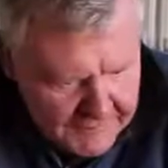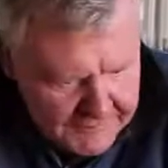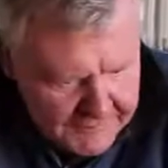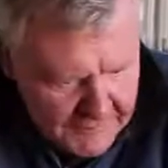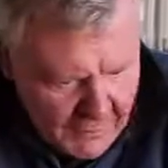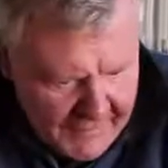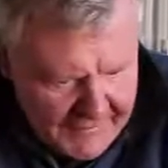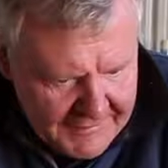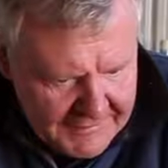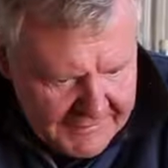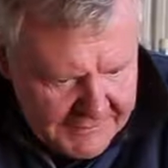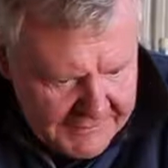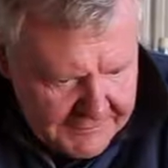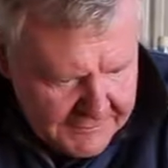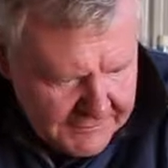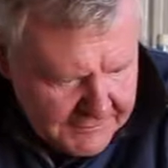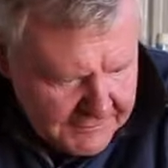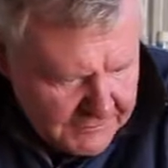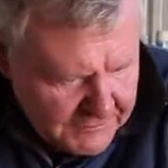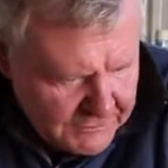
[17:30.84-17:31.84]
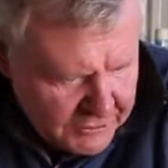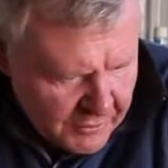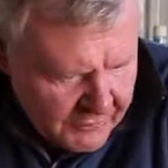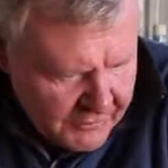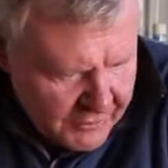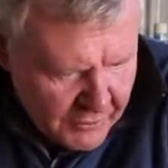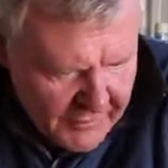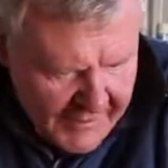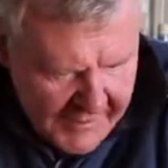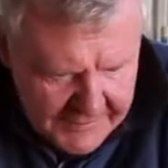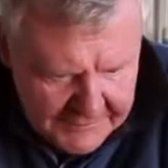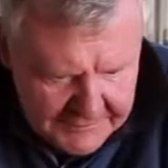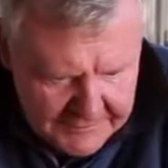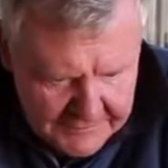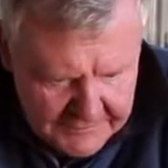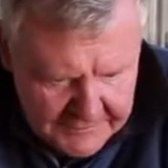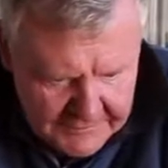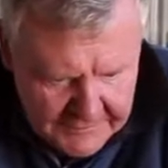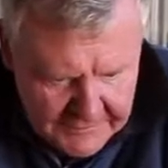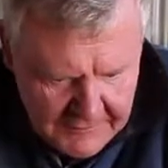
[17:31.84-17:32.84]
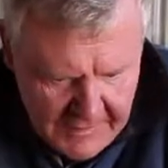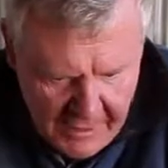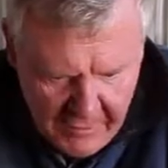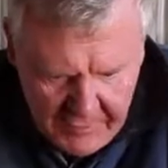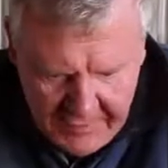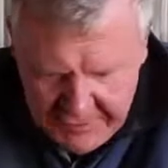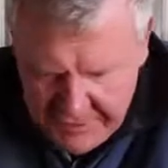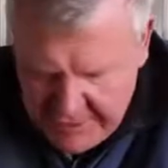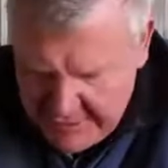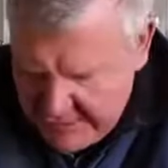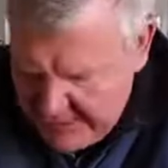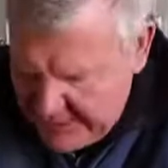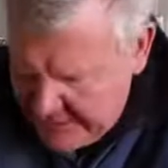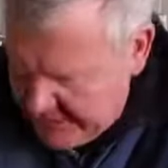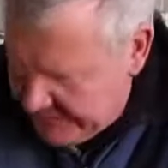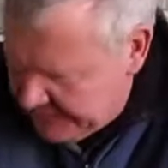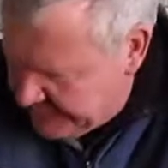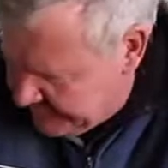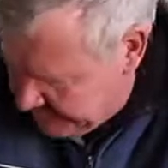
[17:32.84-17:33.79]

right, so if we do that, nail that shit together.